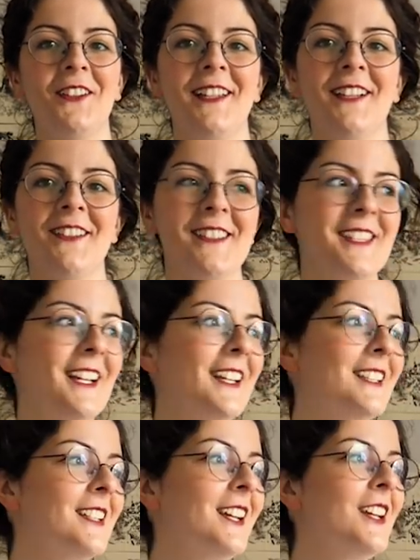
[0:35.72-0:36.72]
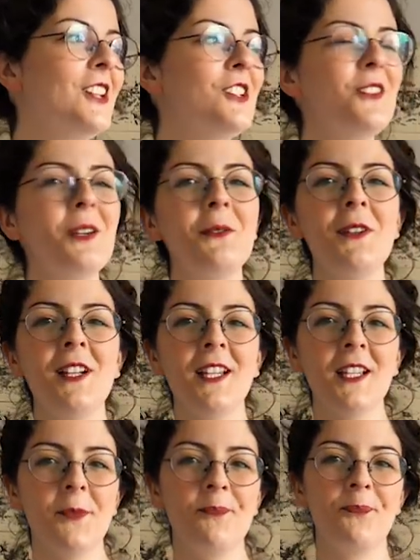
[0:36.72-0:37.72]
going outside. Do you ever like,